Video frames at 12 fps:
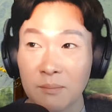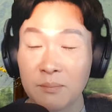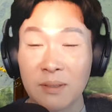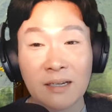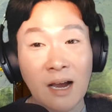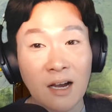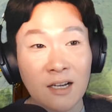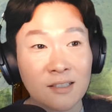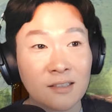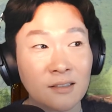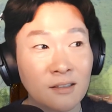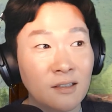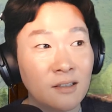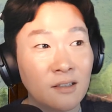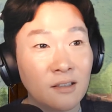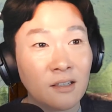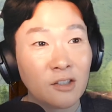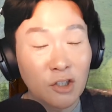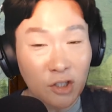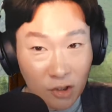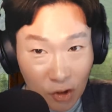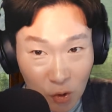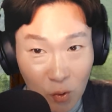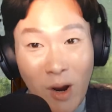because
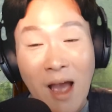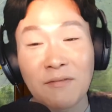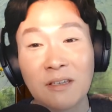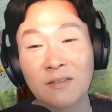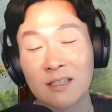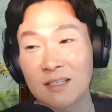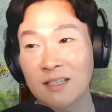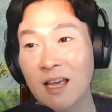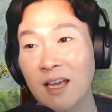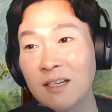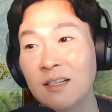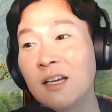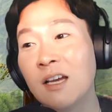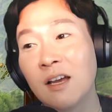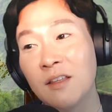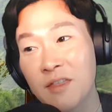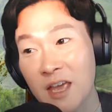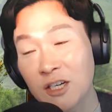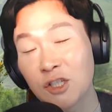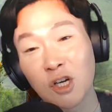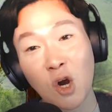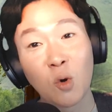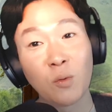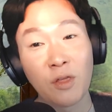you have even said they
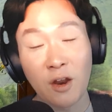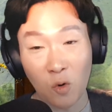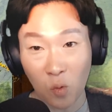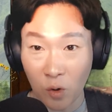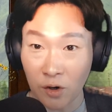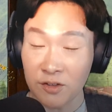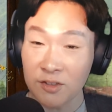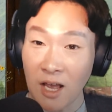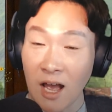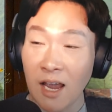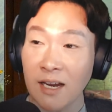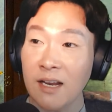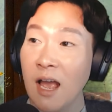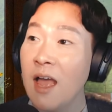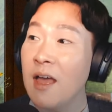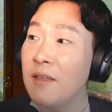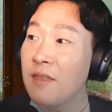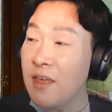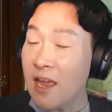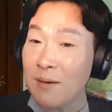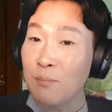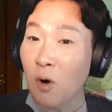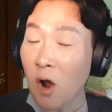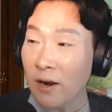shown their worst side. They
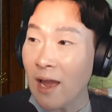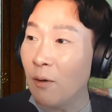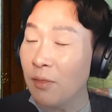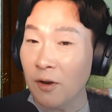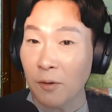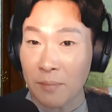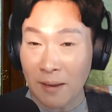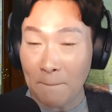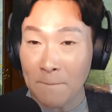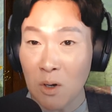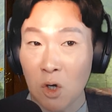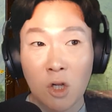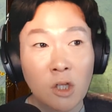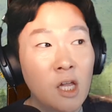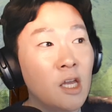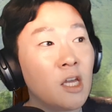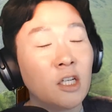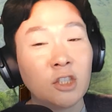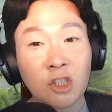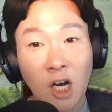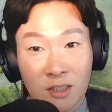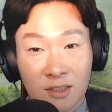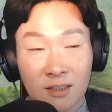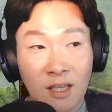brought out their pit bull,
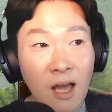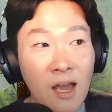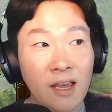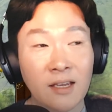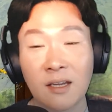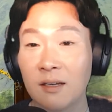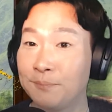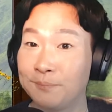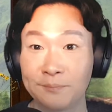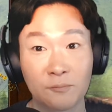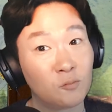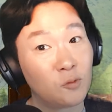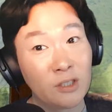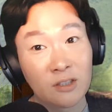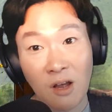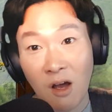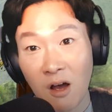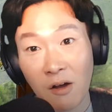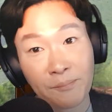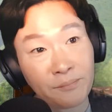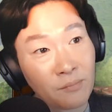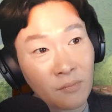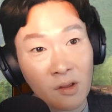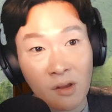just like we saw
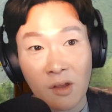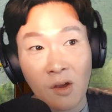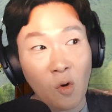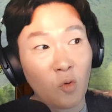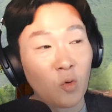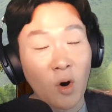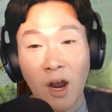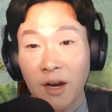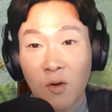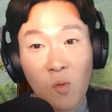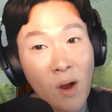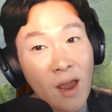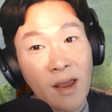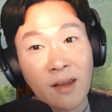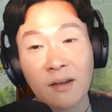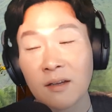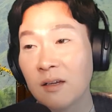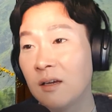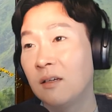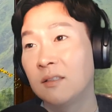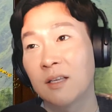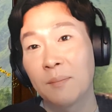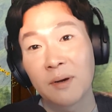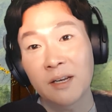right away.
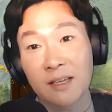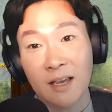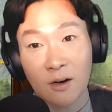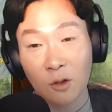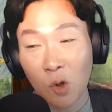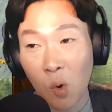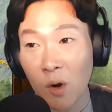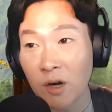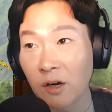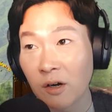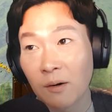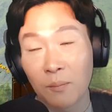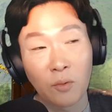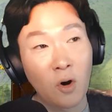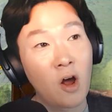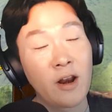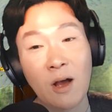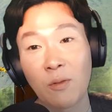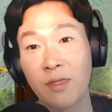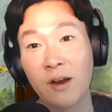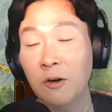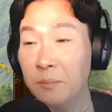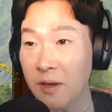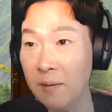Somebody get a lawyer, brought out their
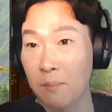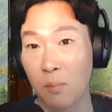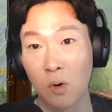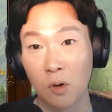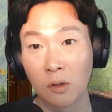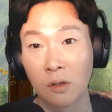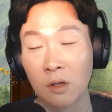pit bull.